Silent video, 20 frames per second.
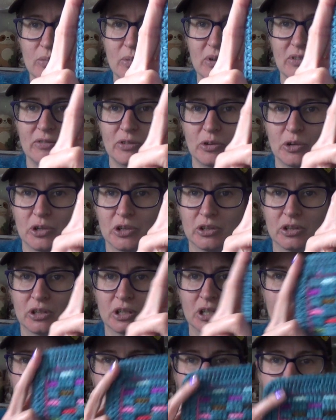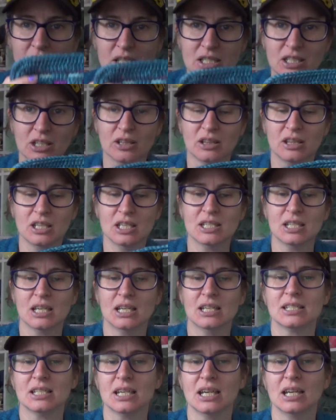in for you. So this
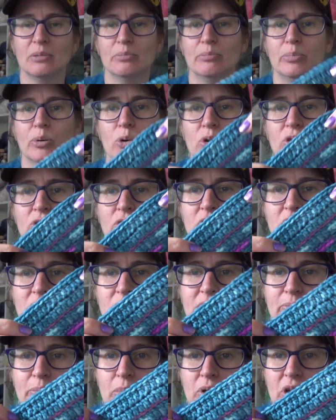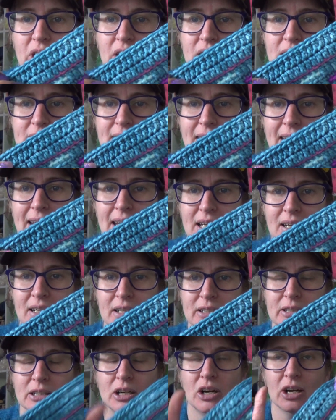has a border on it by
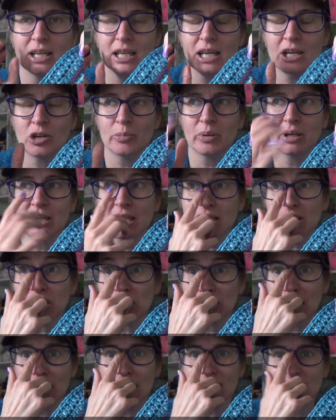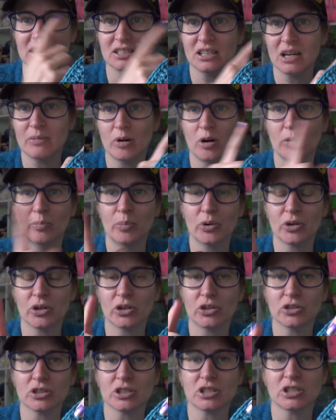Tina. I cannot pronounce her last name. I'll put it
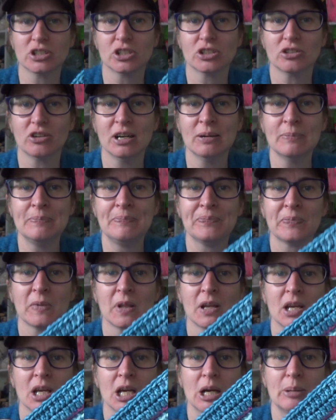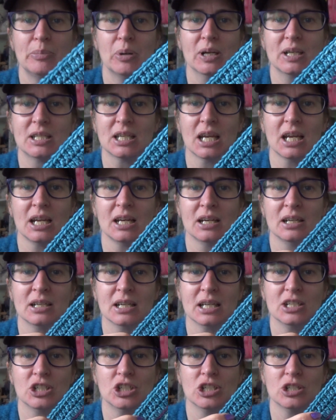across the screen. By Tina,
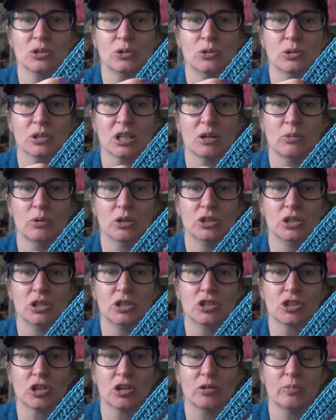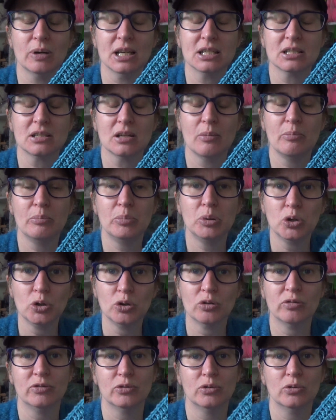and she's also on YouTube, has
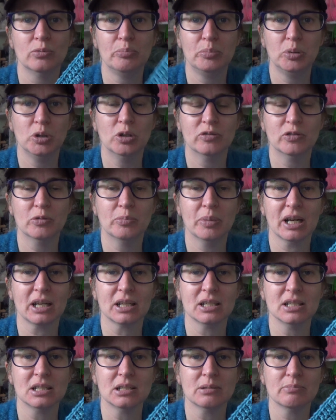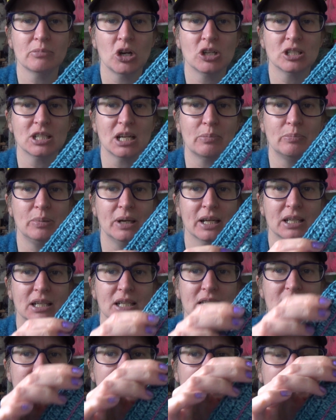beautiful, beautiful patterns, mosaic
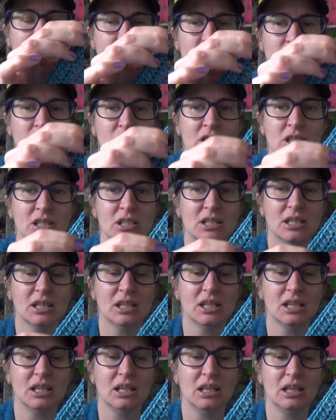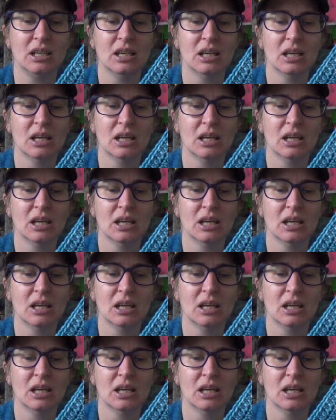blankets, and uses the,